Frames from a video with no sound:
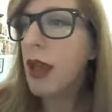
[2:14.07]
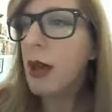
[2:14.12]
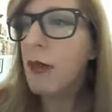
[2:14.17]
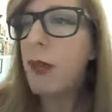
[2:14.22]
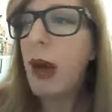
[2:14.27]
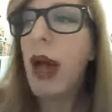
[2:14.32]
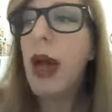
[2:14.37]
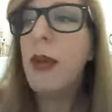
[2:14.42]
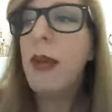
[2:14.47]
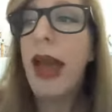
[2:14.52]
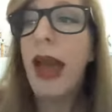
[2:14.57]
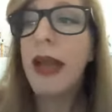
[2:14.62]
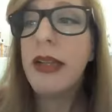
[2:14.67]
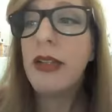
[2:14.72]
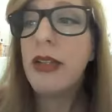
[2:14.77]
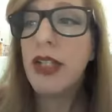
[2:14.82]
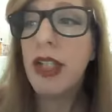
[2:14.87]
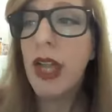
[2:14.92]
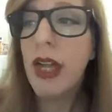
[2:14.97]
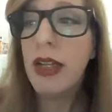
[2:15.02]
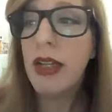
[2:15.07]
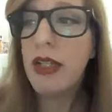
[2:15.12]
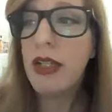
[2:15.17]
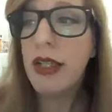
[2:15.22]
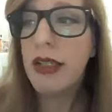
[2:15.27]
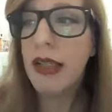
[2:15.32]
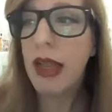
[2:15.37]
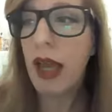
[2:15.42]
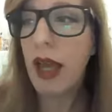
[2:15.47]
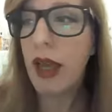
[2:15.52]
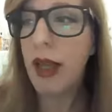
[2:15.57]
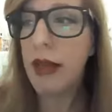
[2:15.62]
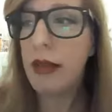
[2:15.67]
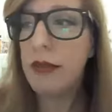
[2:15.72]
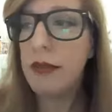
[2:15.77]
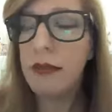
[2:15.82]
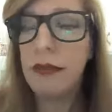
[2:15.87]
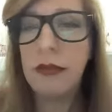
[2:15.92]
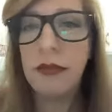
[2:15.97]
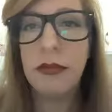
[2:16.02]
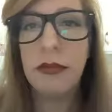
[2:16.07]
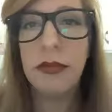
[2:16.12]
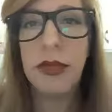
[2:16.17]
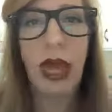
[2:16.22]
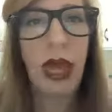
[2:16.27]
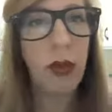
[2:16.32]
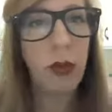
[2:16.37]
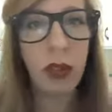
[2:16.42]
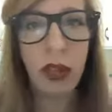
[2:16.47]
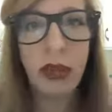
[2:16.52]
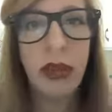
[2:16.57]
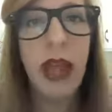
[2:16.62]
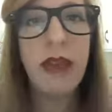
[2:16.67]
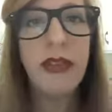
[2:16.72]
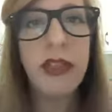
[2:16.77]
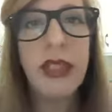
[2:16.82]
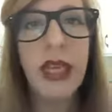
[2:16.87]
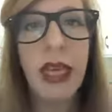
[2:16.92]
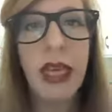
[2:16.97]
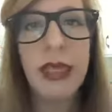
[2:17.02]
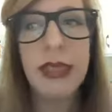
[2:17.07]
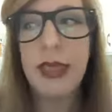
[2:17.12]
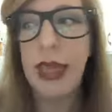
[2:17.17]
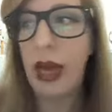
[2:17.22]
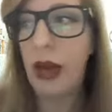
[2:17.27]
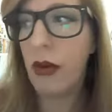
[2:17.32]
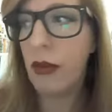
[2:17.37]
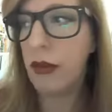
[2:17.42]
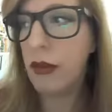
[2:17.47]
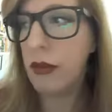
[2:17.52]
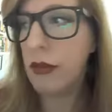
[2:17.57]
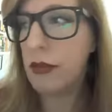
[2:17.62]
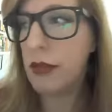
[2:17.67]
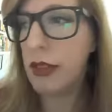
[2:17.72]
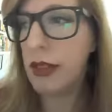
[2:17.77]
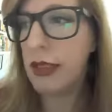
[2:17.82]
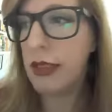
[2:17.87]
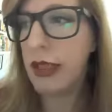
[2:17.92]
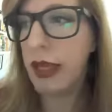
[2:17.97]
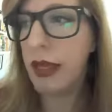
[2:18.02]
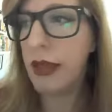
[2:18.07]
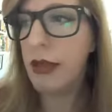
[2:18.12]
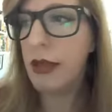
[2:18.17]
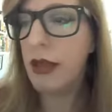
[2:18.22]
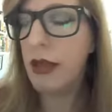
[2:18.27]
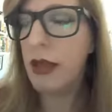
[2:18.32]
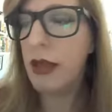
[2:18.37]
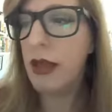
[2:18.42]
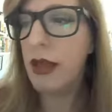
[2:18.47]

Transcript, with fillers: Bob hadn't changed the sign. I will never take it down, he said.